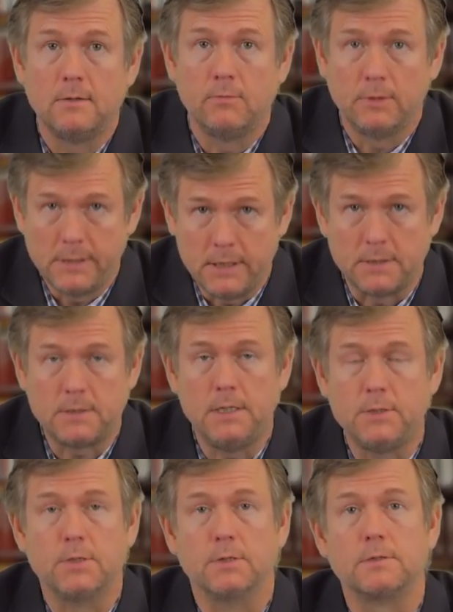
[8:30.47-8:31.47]
release
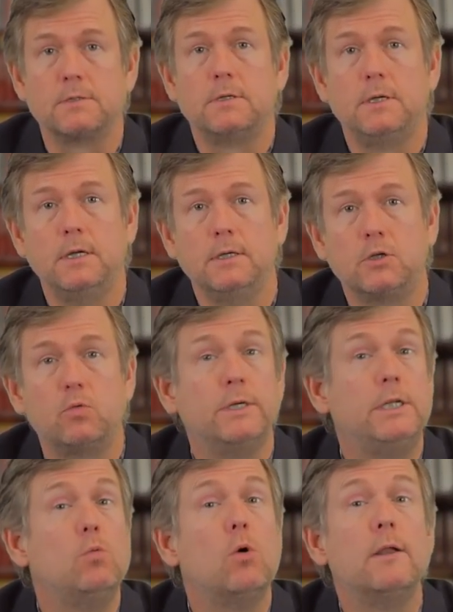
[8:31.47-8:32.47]
teachers in
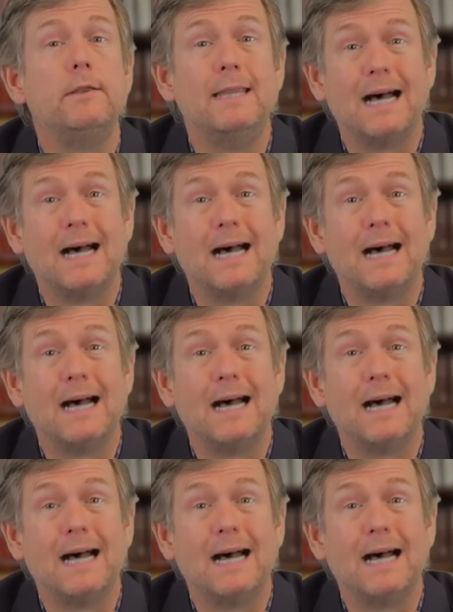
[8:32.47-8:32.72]
21